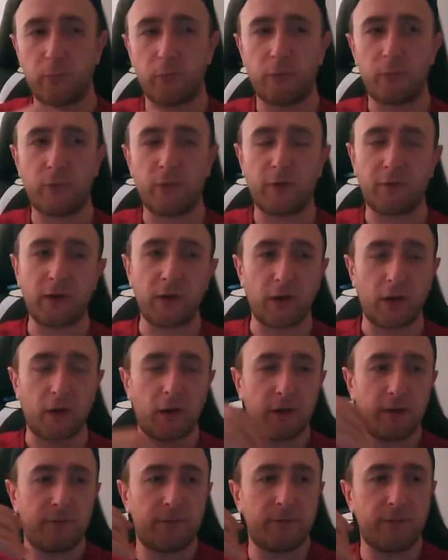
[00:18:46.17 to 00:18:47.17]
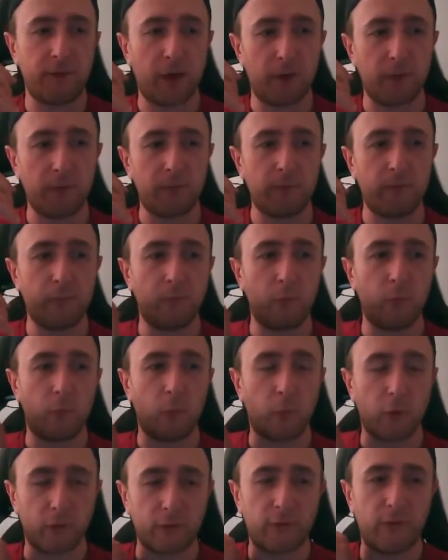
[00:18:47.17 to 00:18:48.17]
something that I, you know,
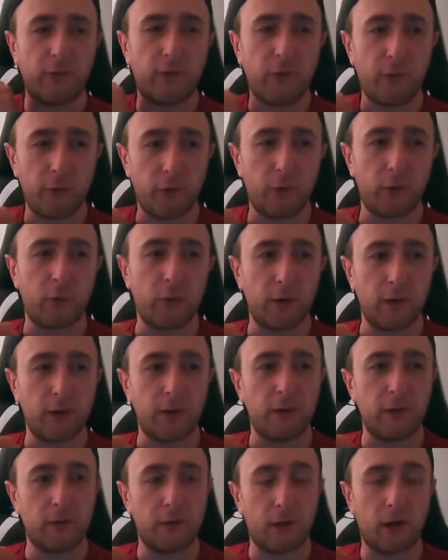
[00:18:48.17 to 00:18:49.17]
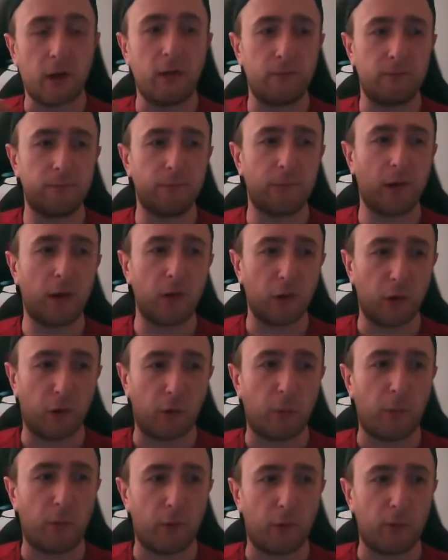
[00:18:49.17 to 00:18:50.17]
wanted to do a
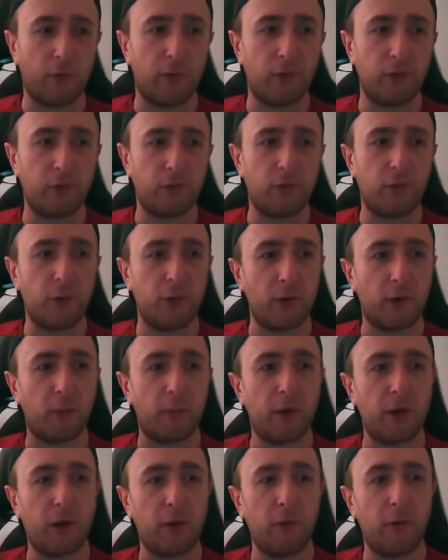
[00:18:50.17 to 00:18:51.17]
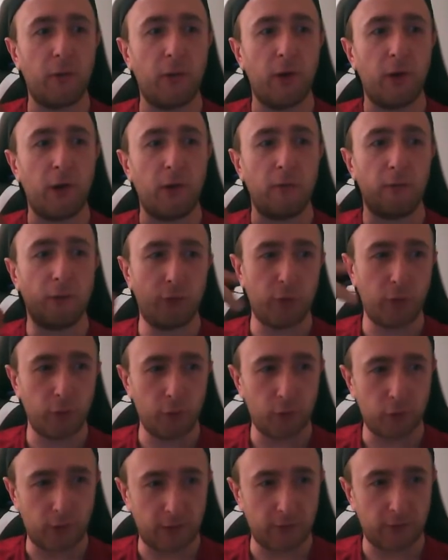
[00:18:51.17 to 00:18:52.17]
lot more than just doing it on my own, for
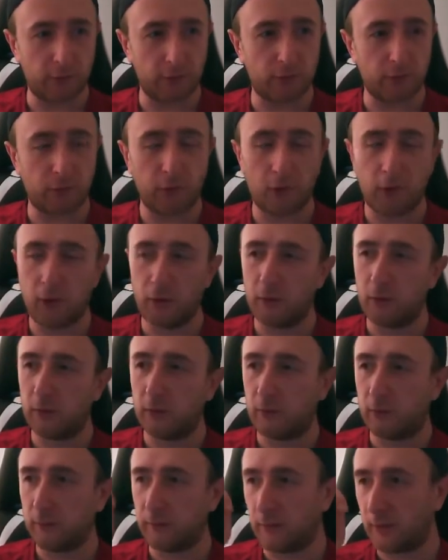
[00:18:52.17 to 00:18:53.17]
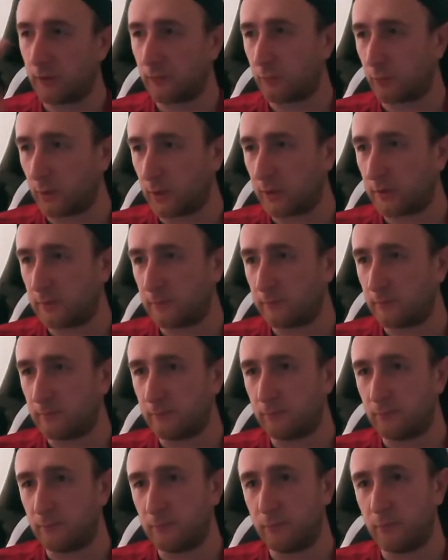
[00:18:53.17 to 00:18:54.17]
two reasons. First one,
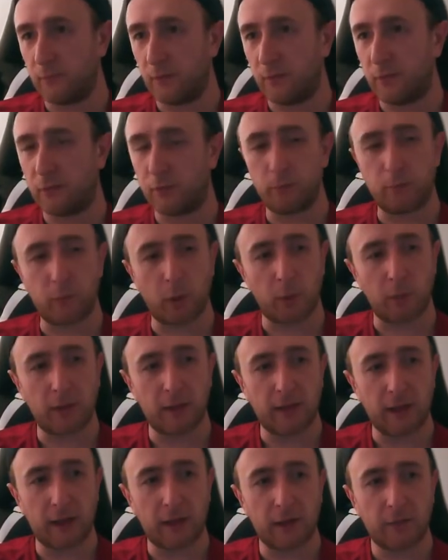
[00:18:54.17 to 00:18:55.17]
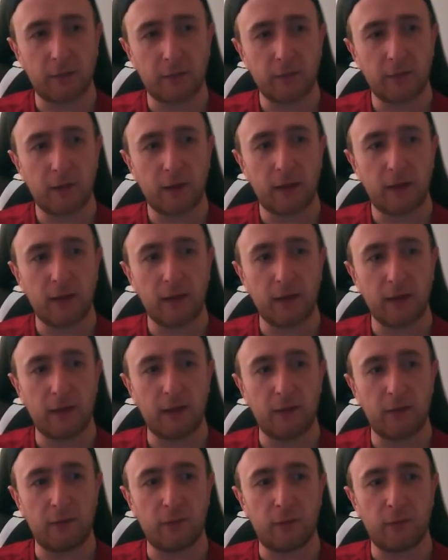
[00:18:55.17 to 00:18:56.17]
you can probably guess,
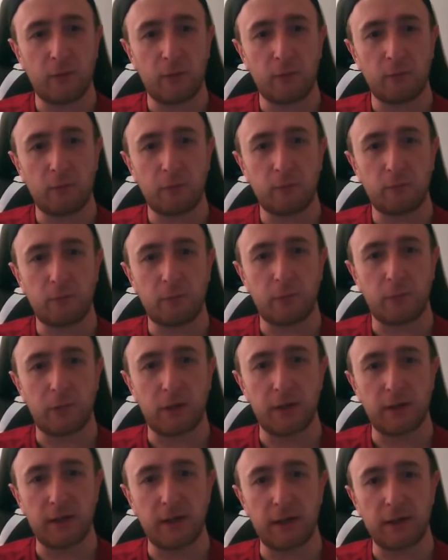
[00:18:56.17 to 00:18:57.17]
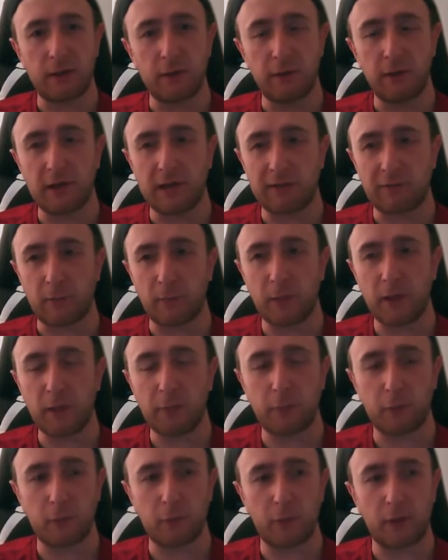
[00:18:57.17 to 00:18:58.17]
is by including other
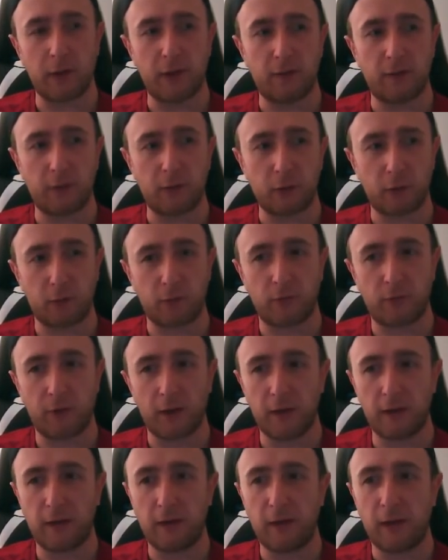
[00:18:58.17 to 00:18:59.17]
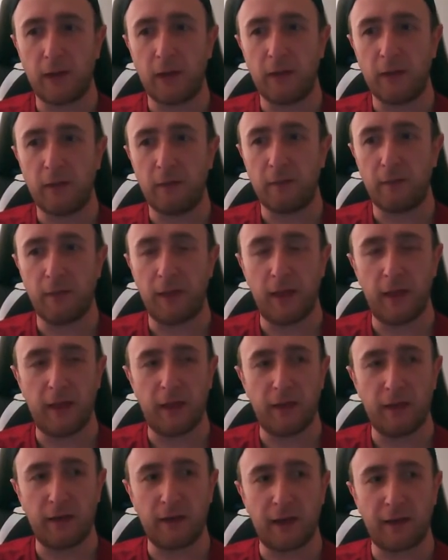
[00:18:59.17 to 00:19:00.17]
people in the content,
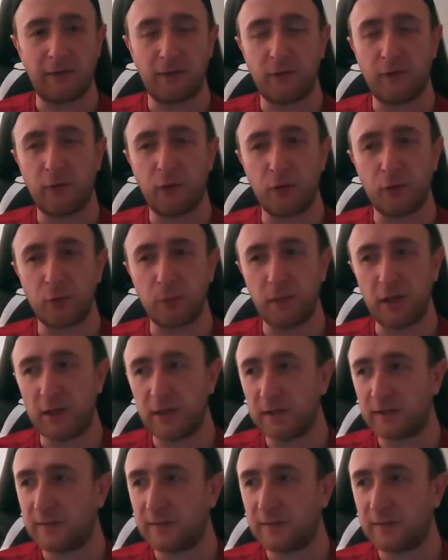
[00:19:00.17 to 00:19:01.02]
then as a social media